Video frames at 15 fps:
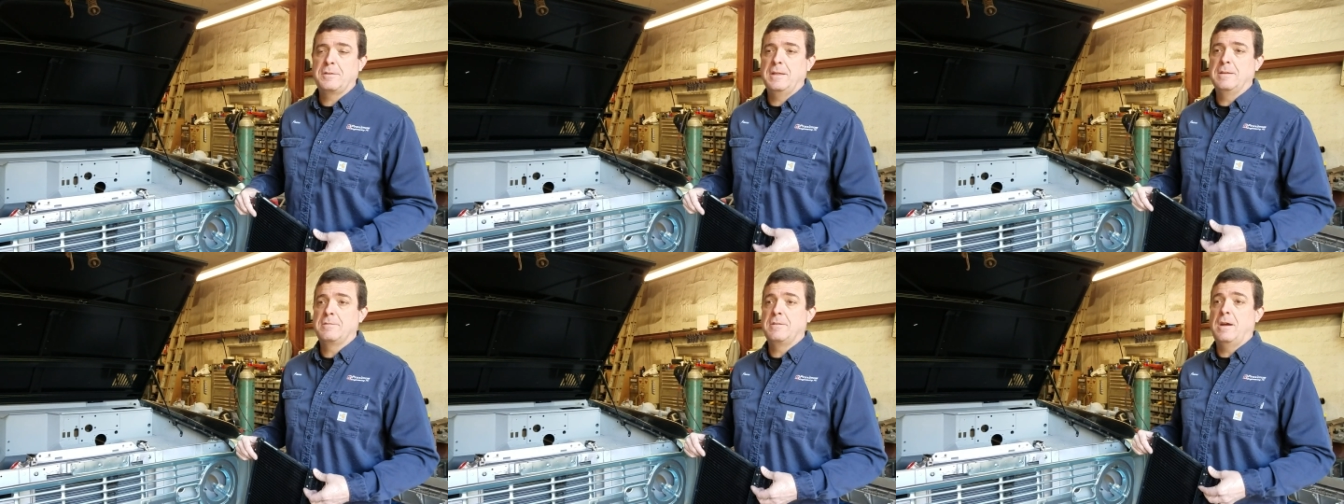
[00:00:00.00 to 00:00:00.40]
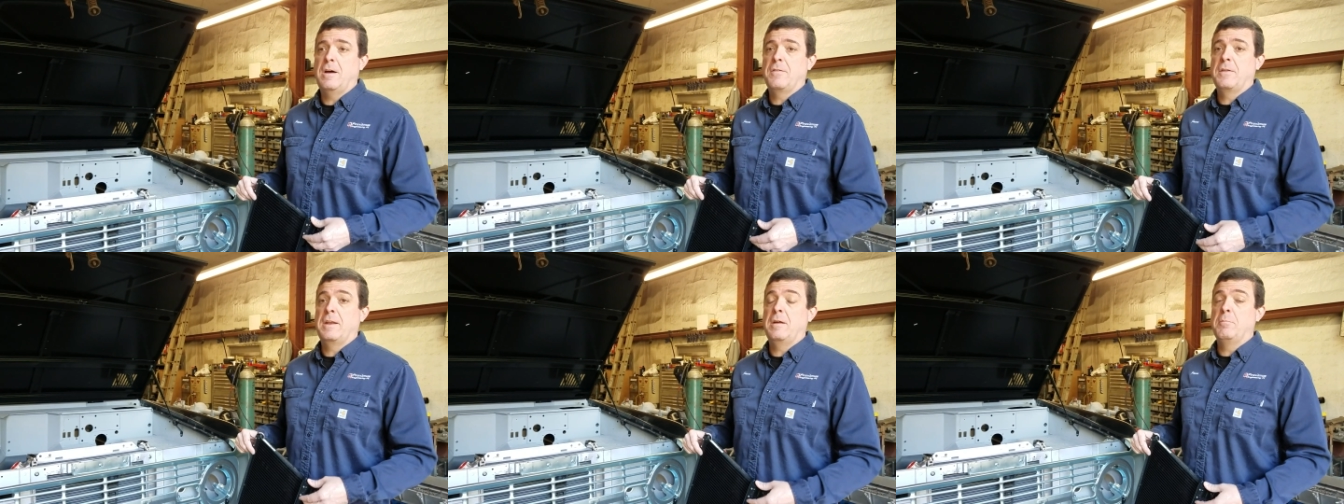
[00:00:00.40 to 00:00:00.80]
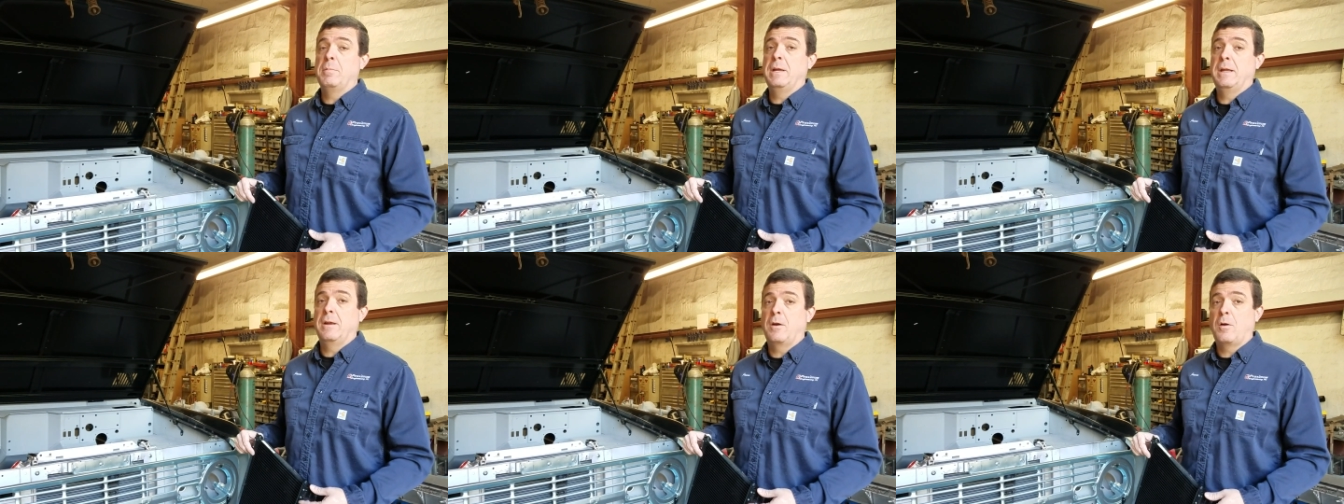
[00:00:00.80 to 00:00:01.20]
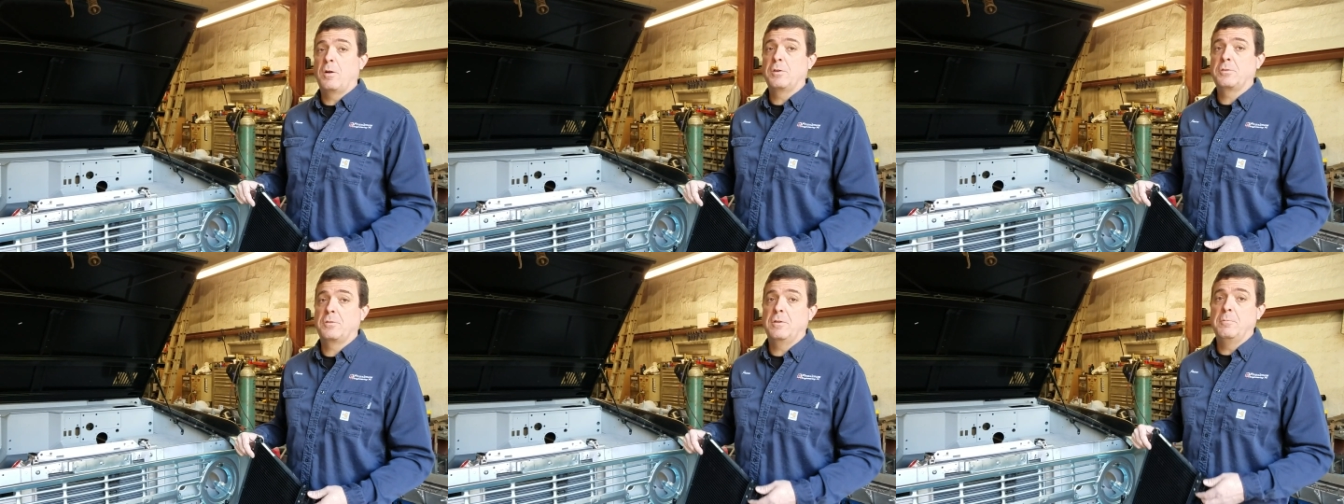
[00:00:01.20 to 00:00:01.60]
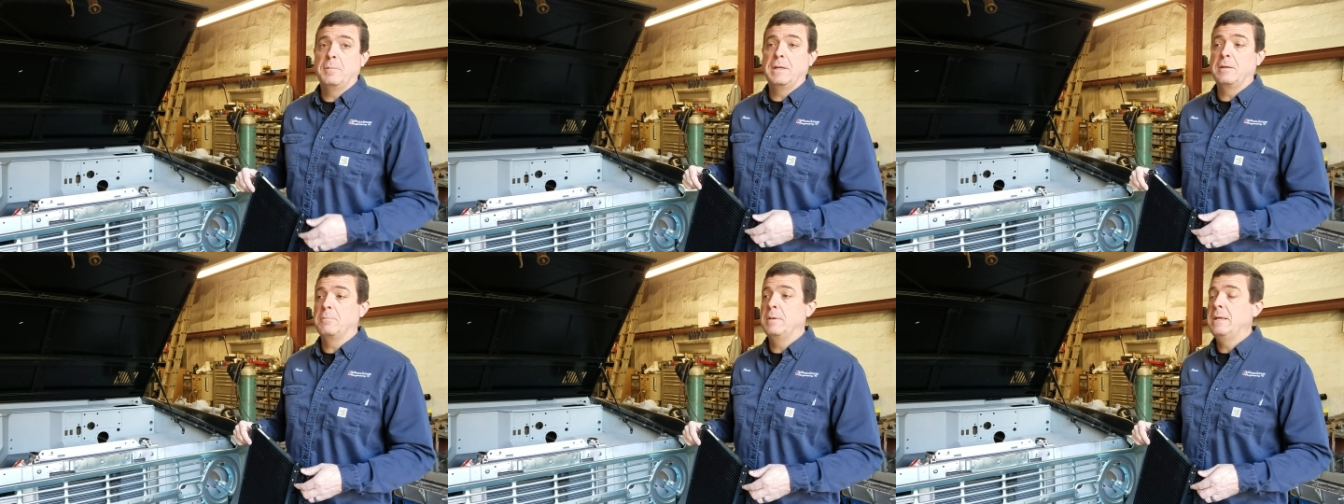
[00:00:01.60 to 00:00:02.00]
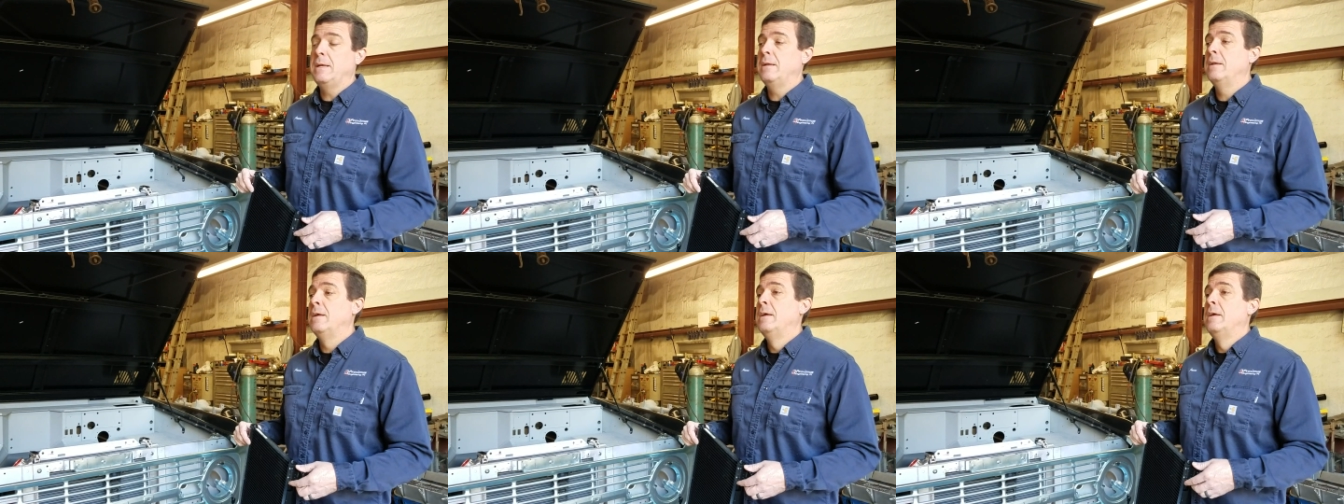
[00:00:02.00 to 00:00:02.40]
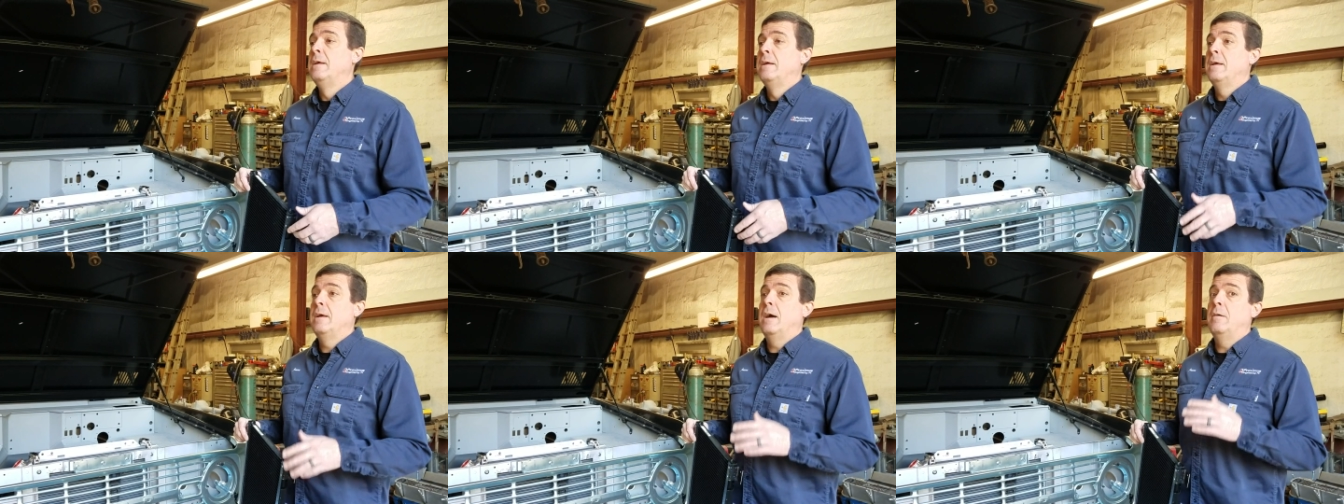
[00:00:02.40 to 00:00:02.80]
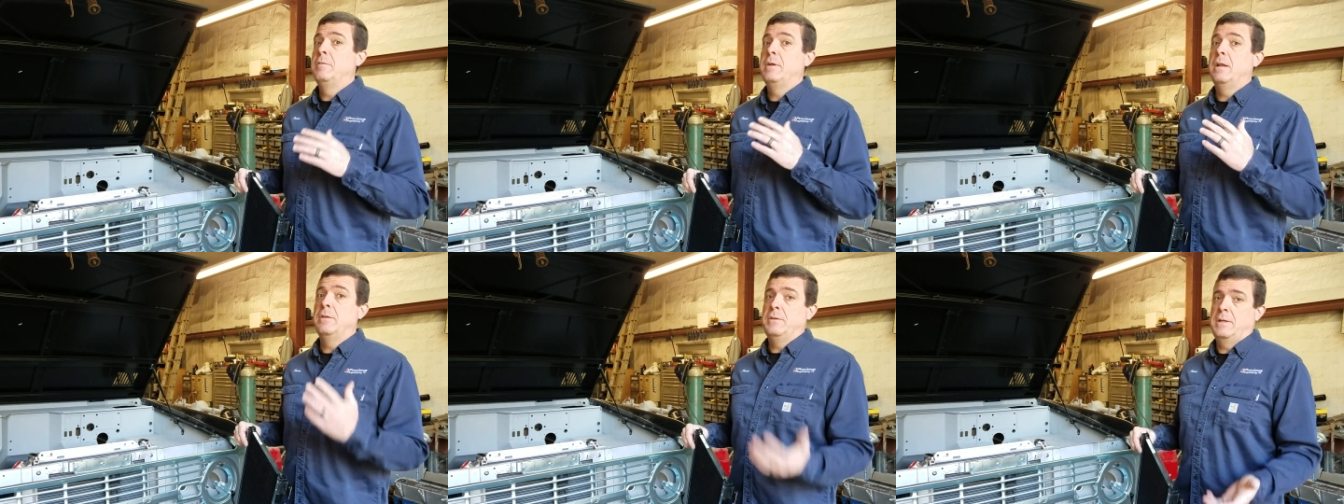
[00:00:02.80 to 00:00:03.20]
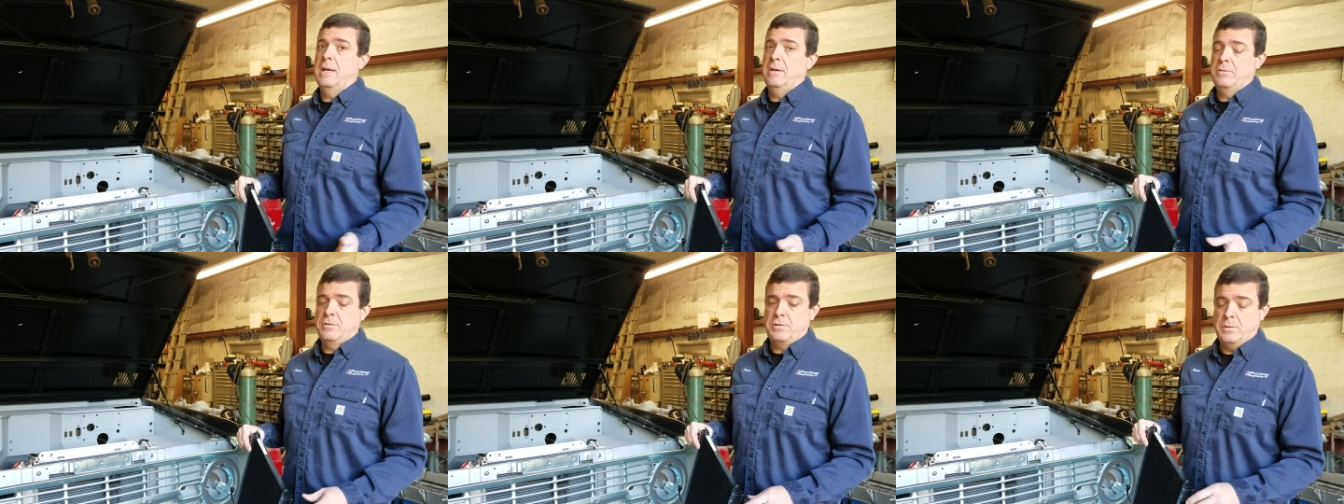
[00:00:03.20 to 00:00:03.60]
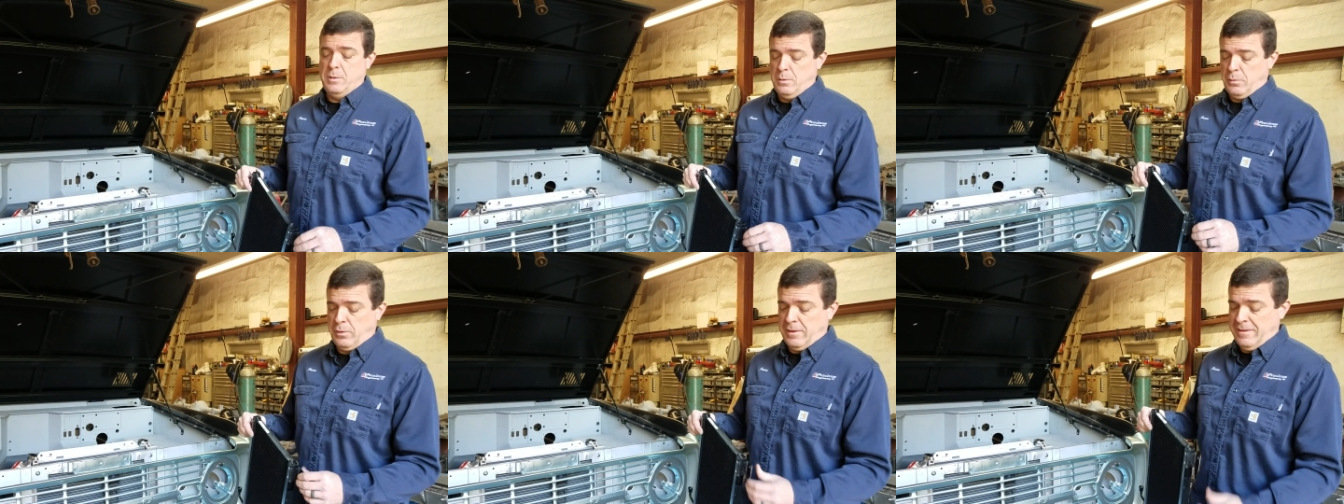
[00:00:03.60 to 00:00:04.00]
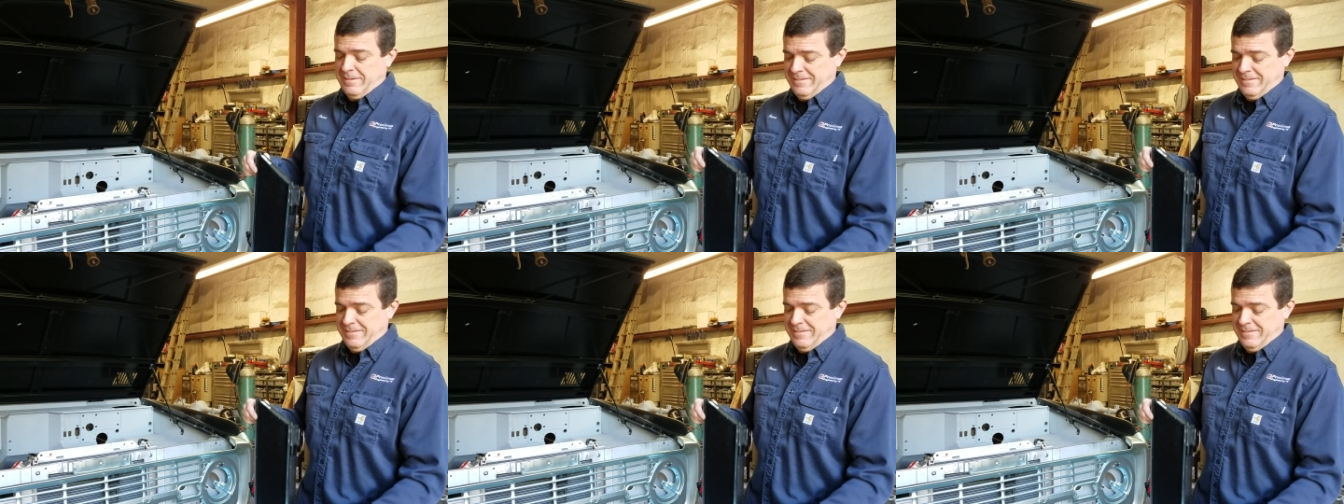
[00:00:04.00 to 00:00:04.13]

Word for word: it's not that I'm being harsh or I'm being mean. I'm telling you guys the truth.